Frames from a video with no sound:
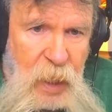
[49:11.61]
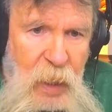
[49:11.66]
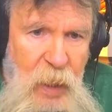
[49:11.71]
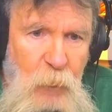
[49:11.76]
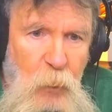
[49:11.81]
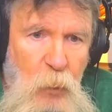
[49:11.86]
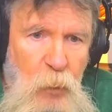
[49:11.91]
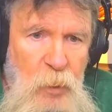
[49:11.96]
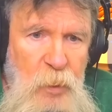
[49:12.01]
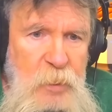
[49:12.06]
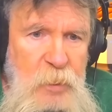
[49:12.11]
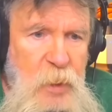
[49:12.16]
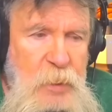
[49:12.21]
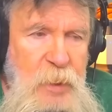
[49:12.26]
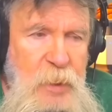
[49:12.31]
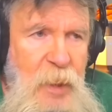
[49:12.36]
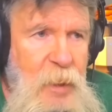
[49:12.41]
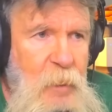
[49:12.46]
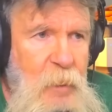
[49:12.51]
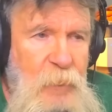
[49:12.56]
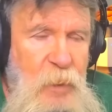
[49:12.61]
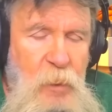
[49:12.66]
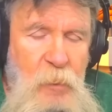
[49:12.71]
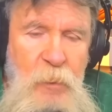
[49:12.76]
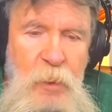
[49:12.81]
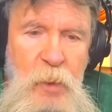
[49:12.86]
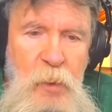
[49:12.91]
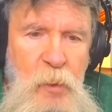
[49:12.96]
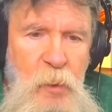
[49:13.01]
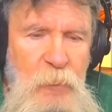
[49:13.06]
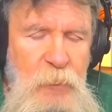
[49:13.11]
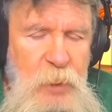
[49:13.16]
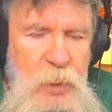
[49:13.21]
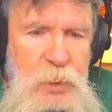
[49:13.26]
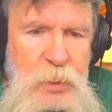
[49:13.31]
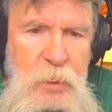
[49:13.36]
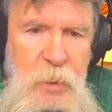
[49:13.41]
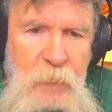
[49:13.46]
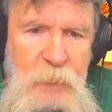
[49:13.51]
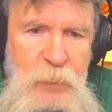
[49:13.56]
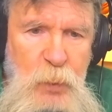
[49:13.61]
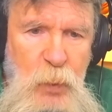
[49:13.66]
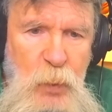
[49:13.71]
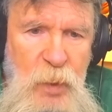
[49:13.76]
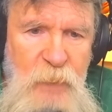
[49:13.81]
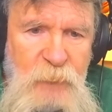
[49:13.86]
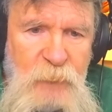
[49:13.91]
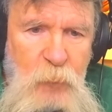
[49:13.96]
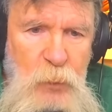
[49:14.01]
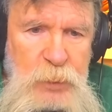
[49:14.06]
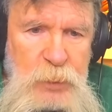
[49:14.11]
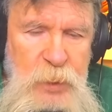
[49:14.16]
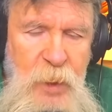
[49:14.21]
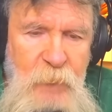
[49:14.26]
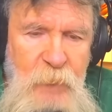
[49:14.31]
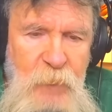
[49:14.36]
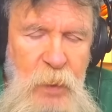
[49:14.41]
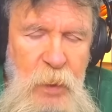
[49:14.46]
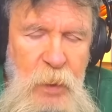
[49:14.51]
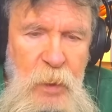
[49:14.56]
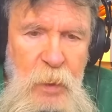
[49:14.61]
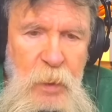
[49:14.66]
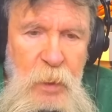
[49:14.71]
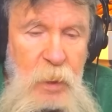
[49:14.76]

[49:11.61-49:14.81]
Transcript: i wanted to tell them they're hearing this stuff 24 7